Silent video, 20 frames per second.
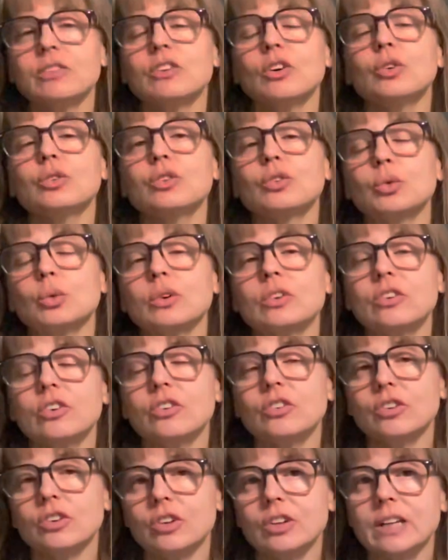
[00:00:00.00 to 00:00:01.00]
those sources
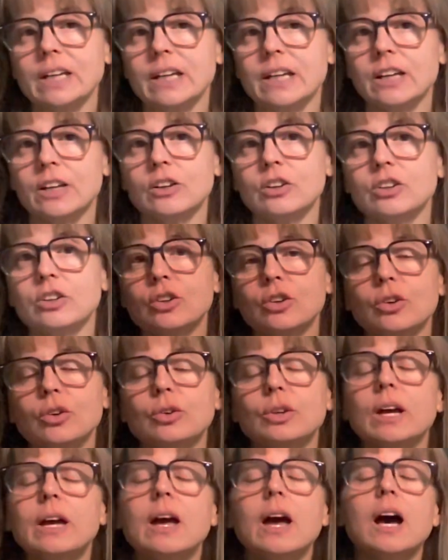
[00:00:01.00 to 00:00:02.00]
are going to
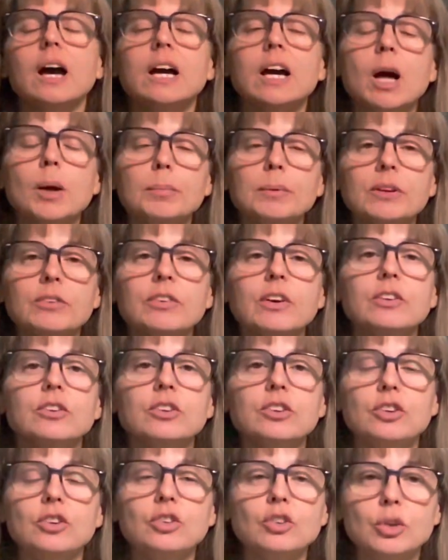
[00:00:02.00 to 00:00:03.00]
include a couple of other
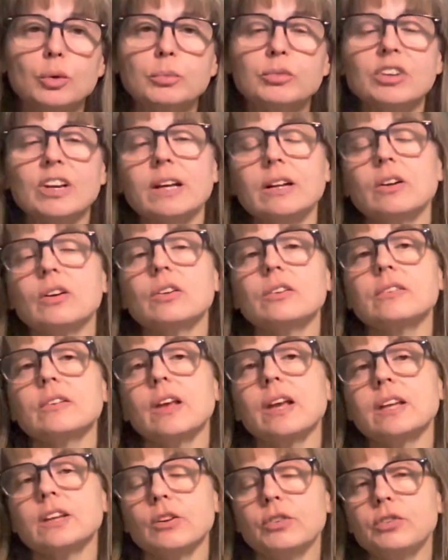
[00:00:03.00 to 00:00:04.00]
YouTube channels
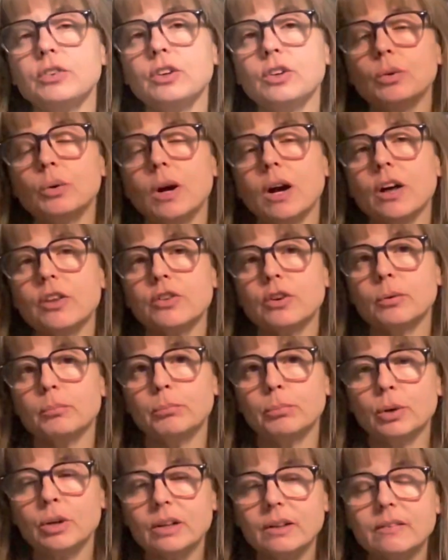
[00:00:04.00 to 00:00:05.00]
and a few other
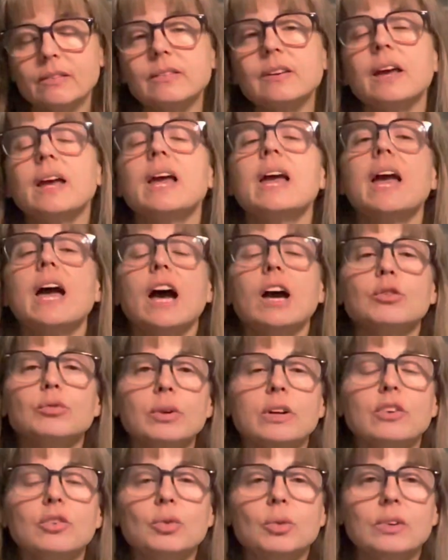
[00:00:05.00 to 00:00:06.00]
books and
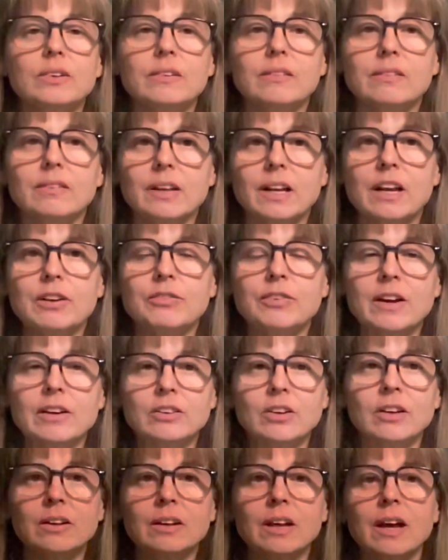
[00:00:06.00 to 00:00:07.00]
resources that I found
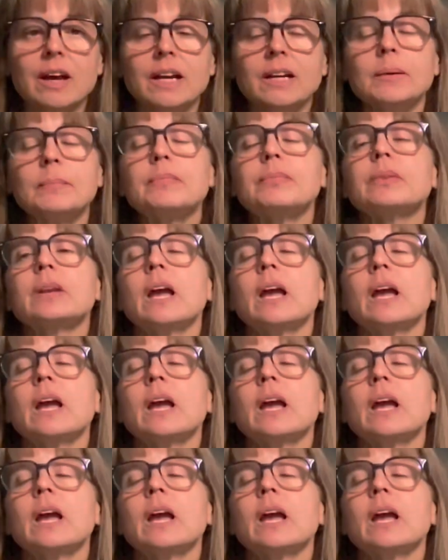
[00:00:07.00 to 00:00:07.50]
online.